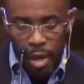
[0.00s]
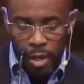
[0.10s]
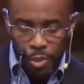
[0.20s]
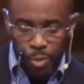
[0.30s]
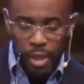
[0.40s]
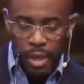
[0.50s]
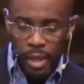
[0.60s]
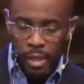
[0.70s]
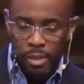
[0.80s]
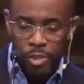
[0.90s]
ushering
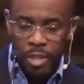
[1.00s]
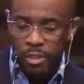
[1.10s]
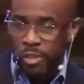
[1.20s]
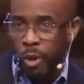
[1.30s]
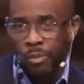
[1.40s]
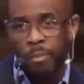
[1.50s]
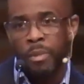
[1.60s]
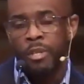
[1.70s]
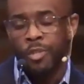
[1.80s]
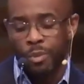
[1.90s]
in Jesus' earthly
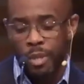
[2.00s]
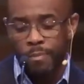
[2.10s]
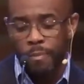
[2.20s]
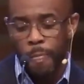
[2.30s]
ministry.